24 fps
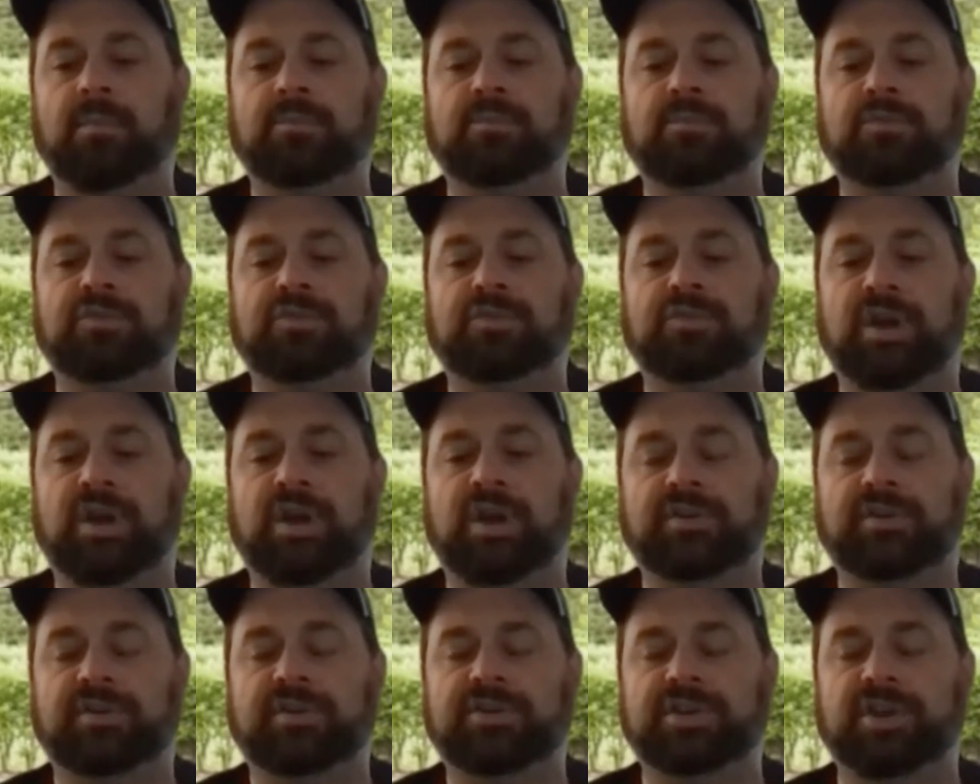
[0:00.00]
trying
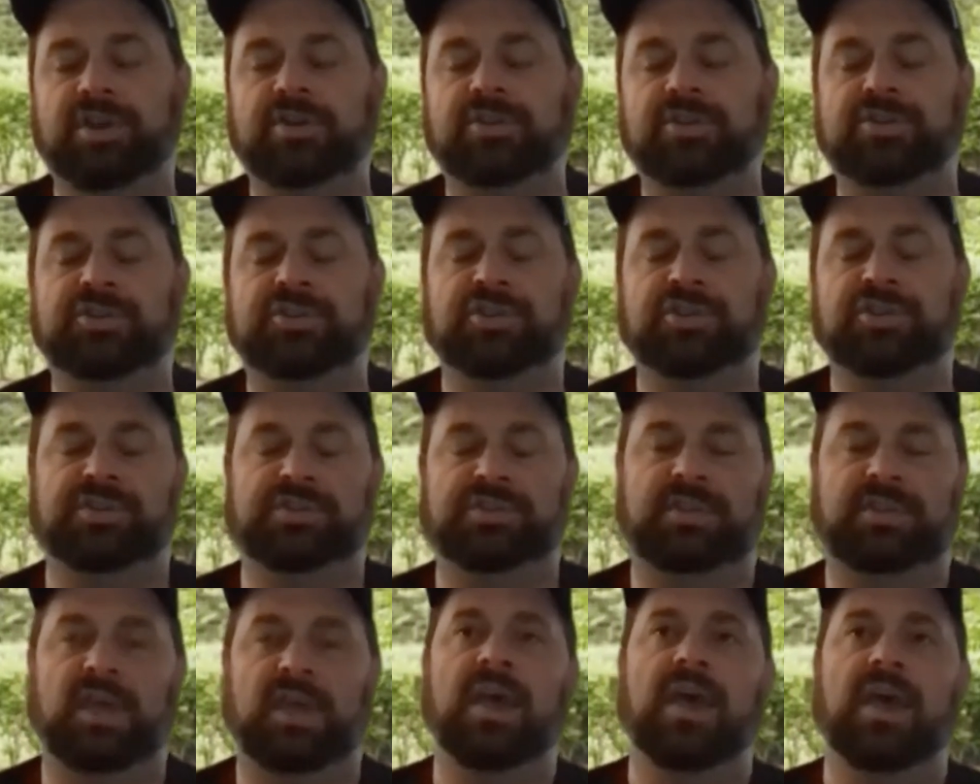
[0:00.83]
to judge
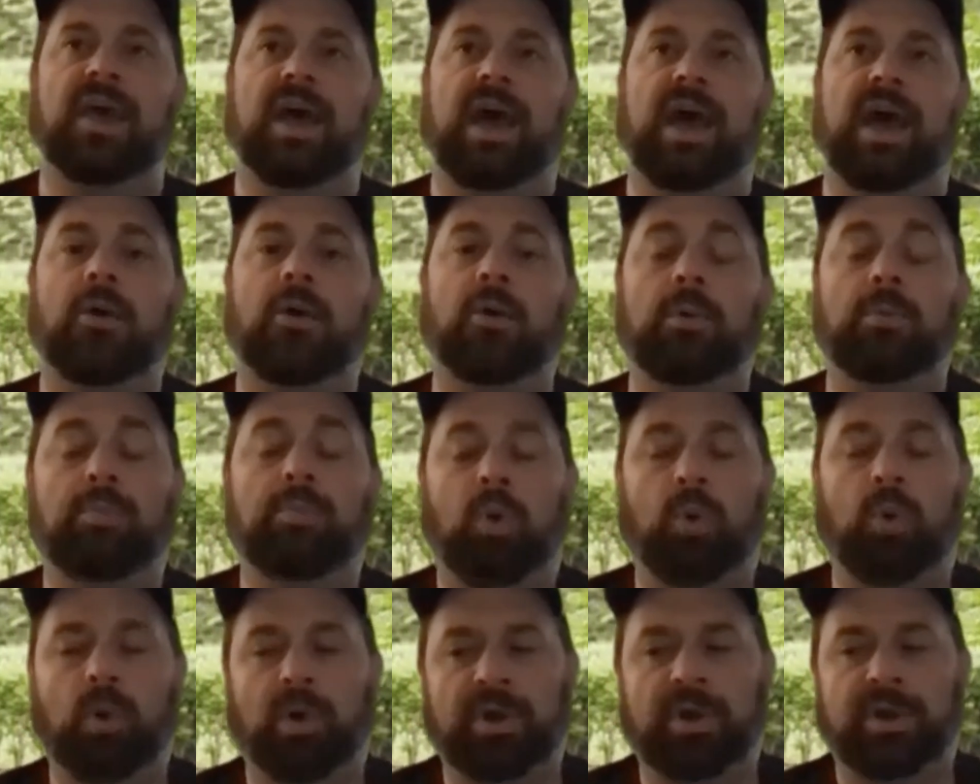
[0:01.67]
just how
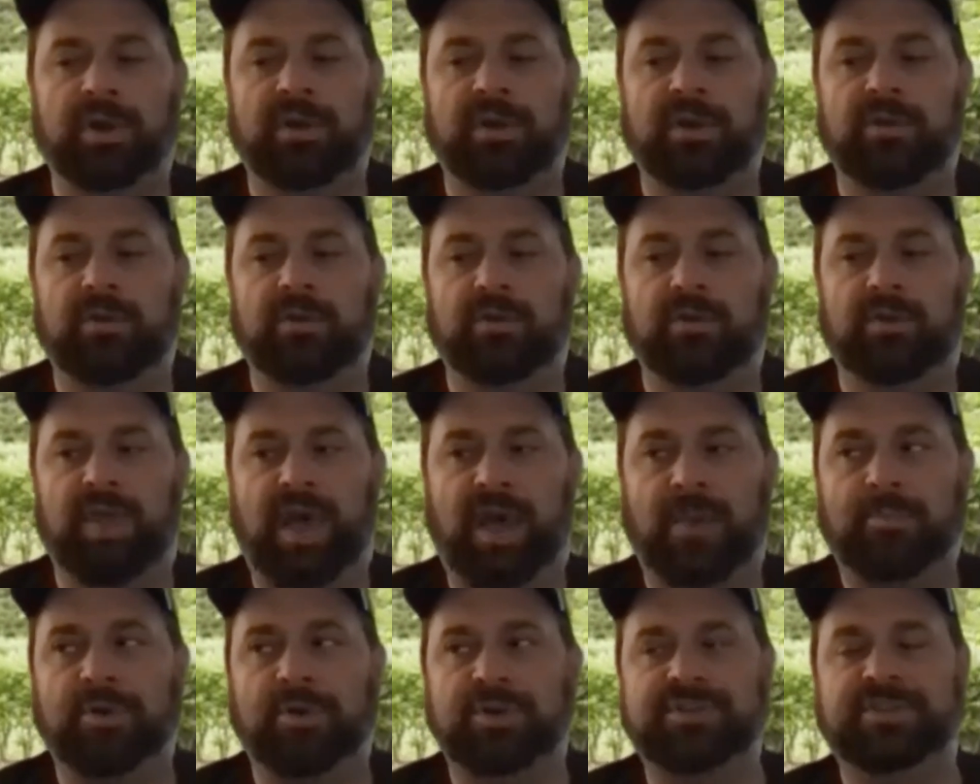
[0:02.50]
important
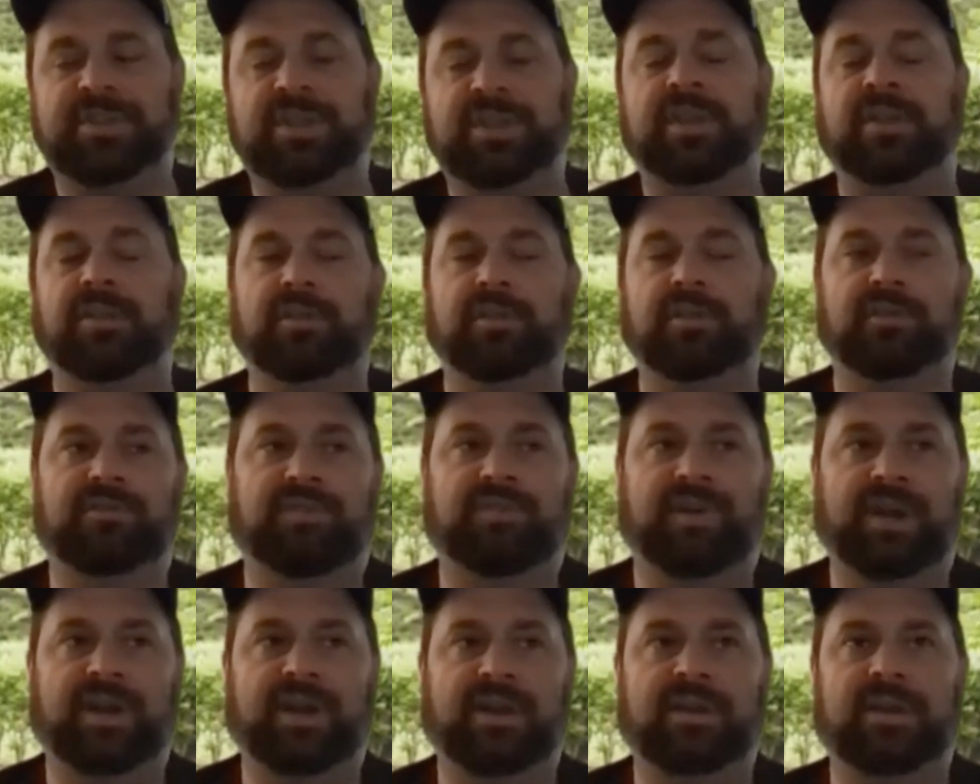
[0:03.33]
that particular
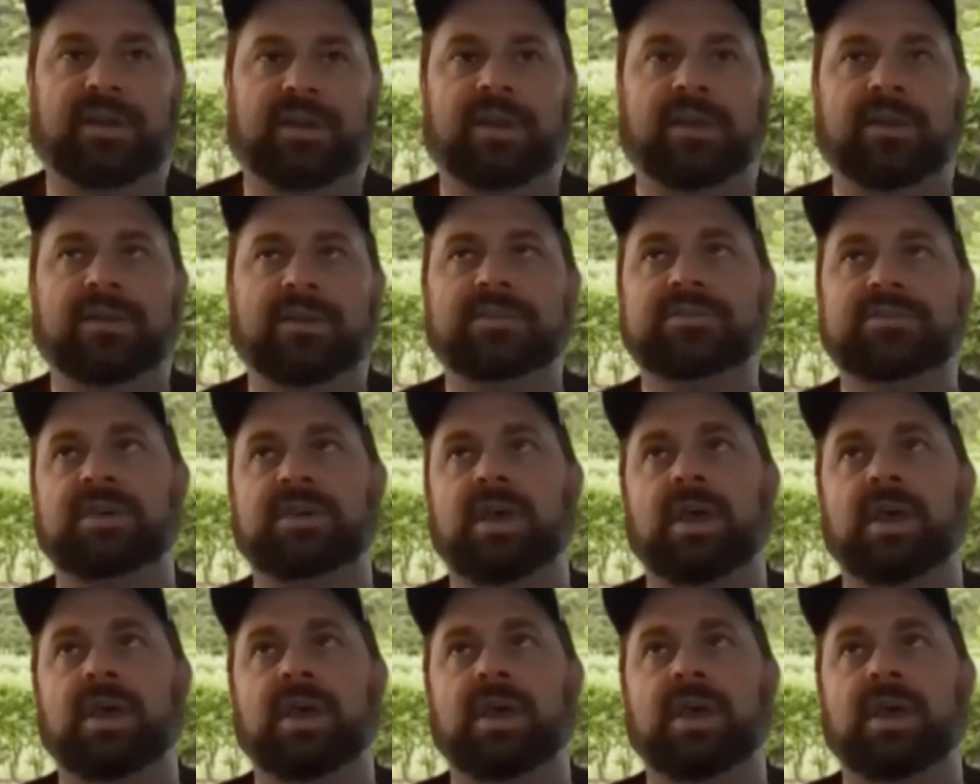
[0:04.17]
finding is.